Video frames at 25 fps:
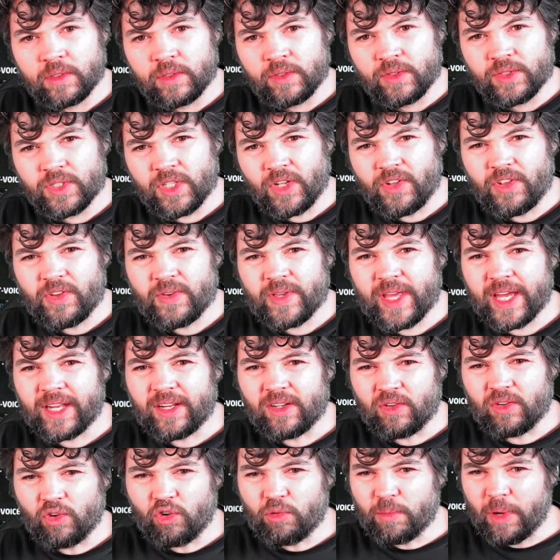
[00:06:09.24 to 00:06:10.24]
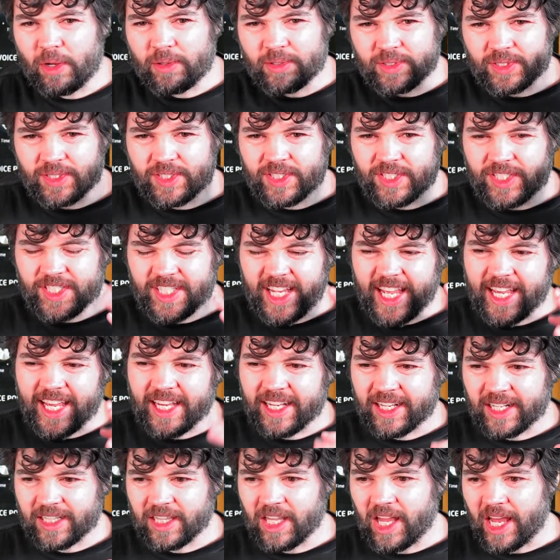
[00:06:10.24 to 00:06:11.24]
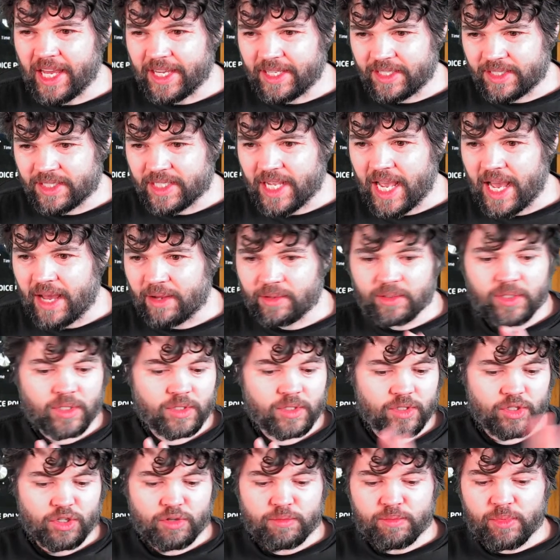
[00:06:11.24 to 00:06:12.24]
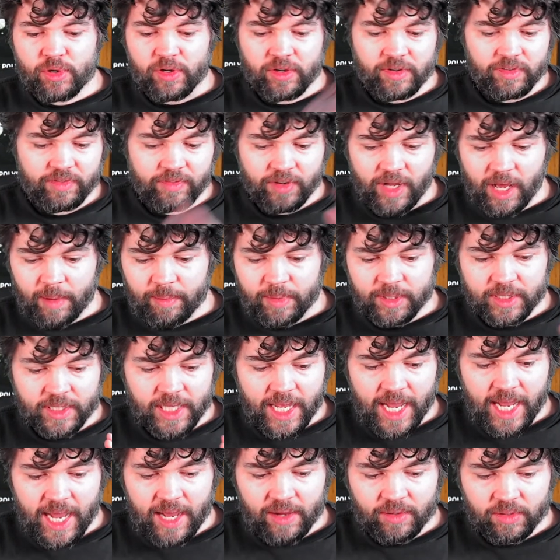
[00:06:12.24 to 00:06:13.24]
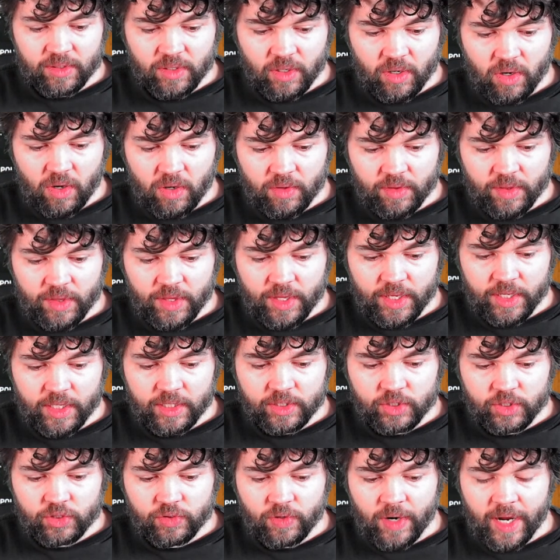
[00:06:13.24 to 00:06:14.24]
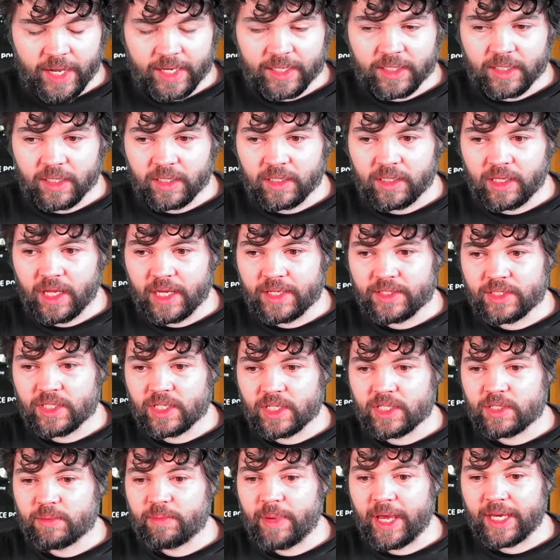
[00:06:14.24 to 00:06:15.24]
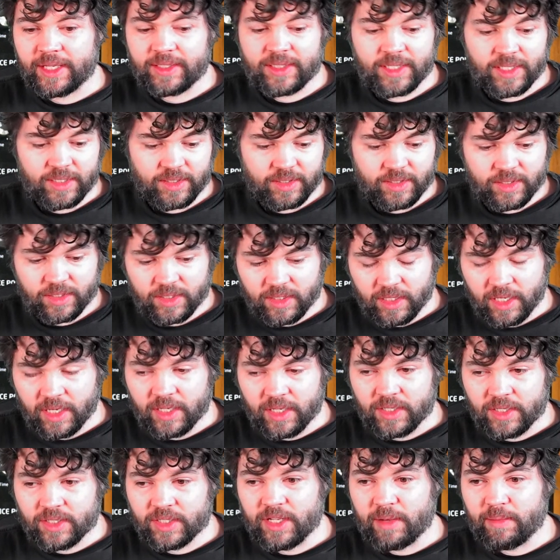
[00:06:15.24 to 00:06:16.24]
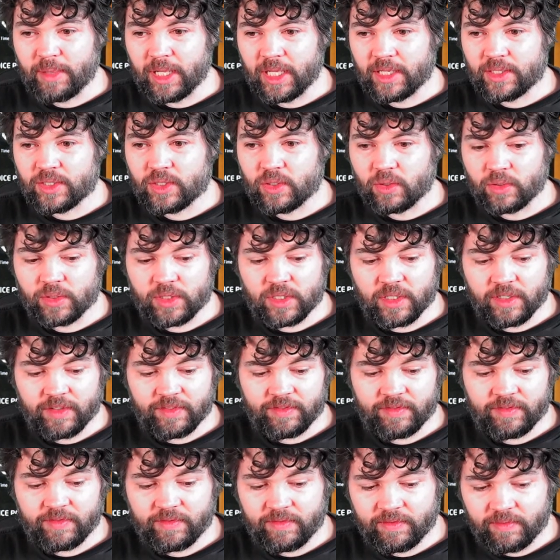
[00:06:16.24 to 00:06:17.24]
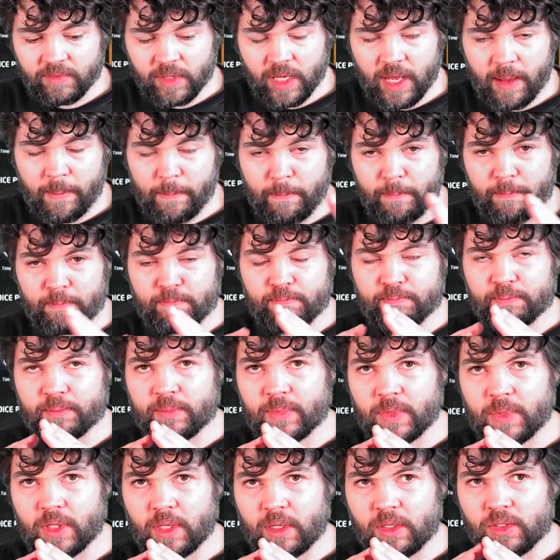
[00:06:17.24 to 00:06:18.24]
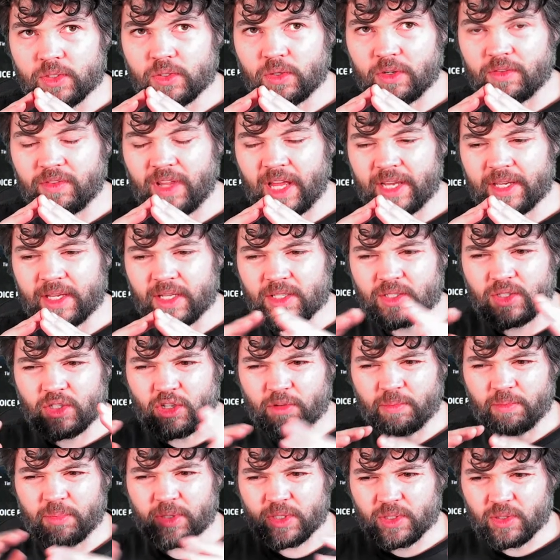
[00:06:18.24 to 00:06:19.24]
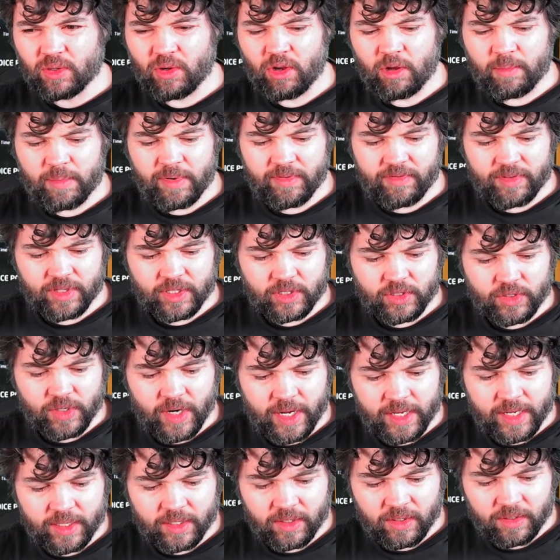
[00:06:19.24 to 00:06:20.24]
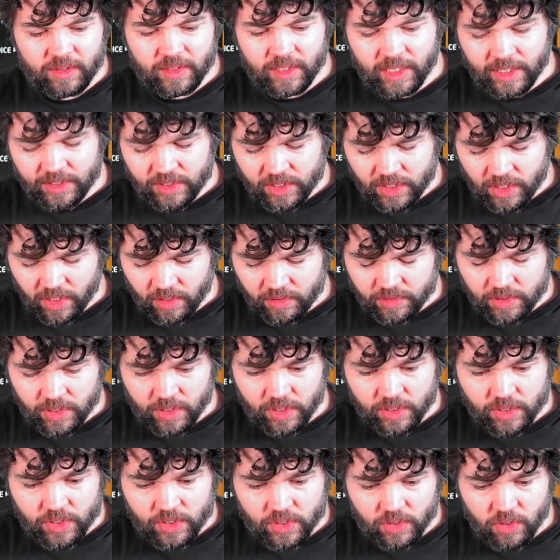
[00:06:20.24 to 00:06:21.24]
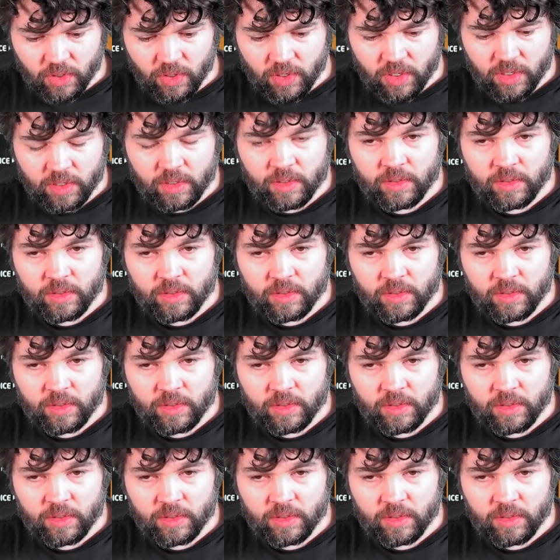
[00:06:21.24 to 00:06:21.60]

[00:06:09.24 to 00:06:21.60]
So you get an almost sync-like sound as you move up and down on the triangle. I suspect it's a similar sort of like a super saw, but for the triangle. Let's go to the saw.